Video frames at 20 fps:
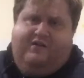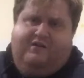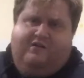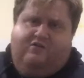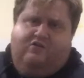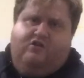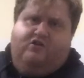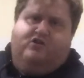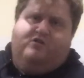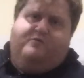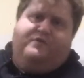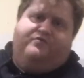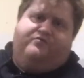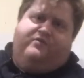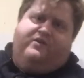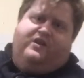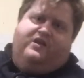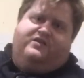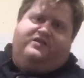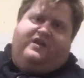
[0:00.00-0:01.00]
YouTube in
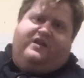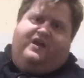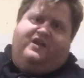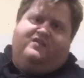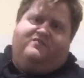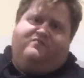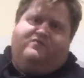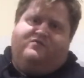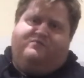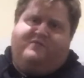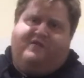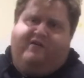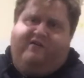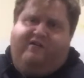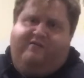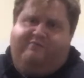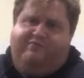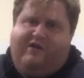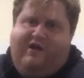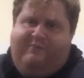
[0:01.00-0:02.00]
2010s was
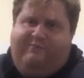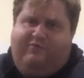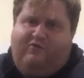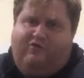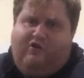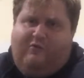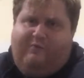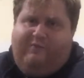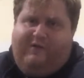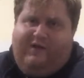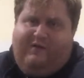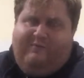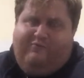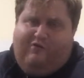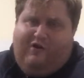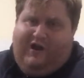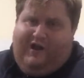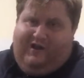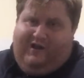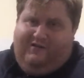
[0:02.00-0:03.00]
mainly people copying
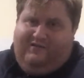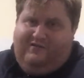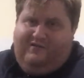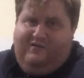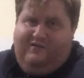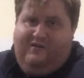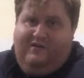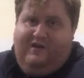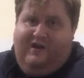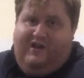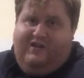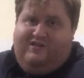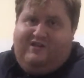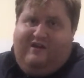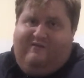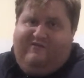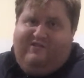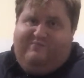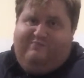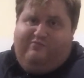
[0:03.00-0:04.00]
pranks, each
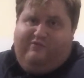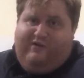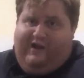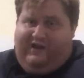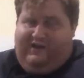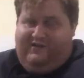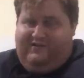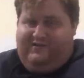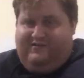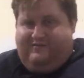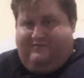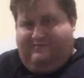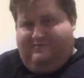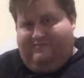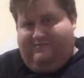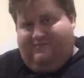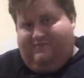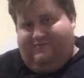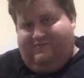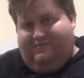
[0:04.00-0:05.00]
other's pranks.
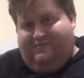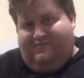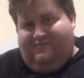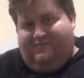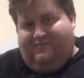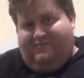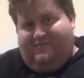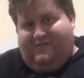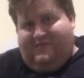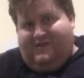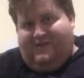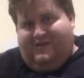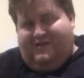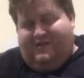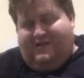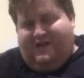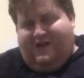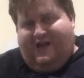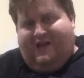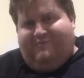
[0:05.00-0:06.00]

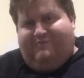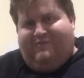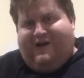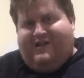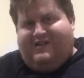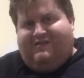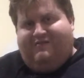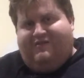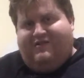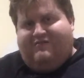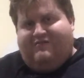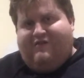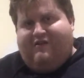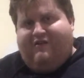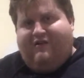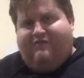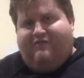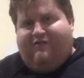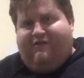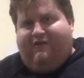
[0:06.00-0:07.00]
And basically it was
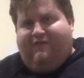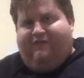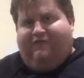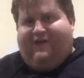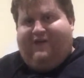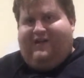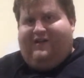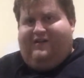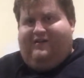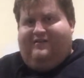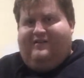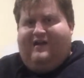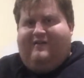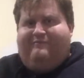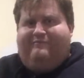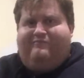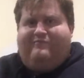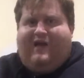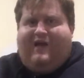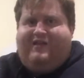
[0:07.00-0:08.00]
very, very funny.
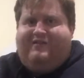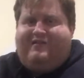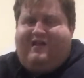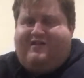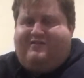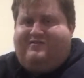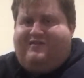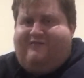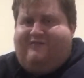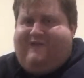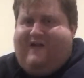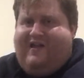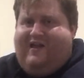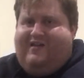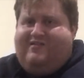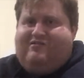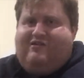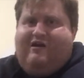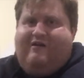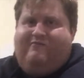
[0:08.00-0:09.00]
That's the funny
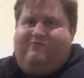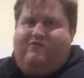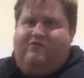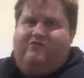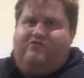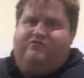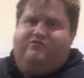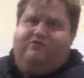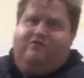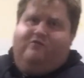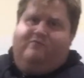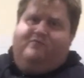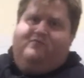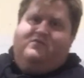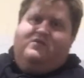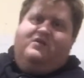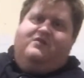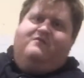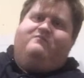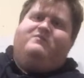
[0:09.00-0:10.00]
side of YouTube.
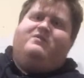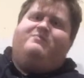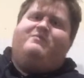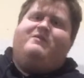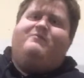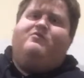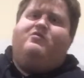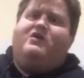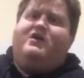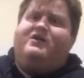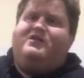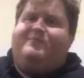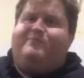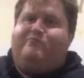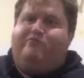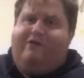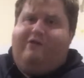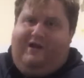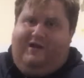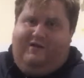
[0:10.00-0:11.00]
If people like to
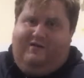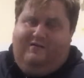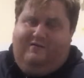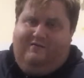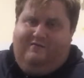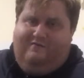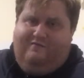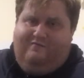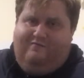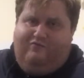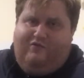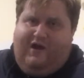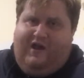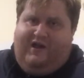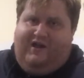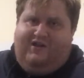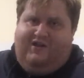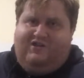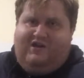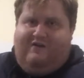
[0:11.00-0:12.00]

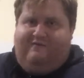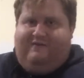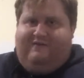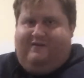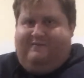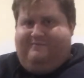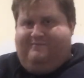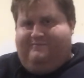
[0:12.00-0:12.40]
prank each other.